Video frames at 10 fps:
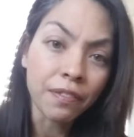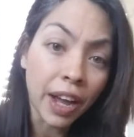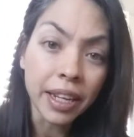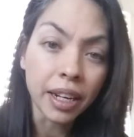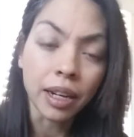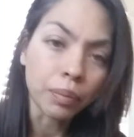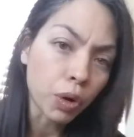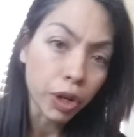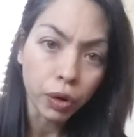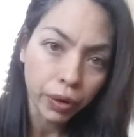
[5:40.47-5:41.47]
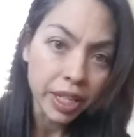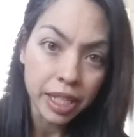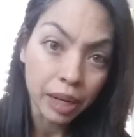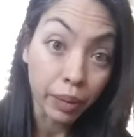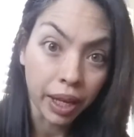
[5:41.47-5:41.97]
fighting and I'm going
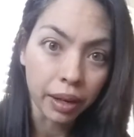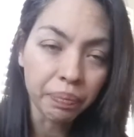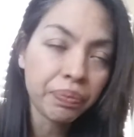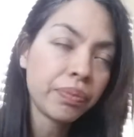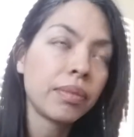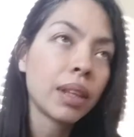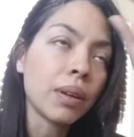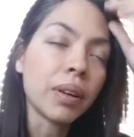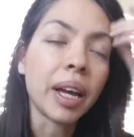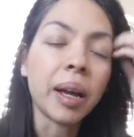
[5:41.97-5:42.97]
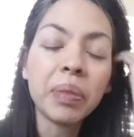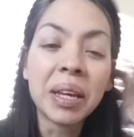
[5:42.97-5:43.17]
crazy in my head. Okay?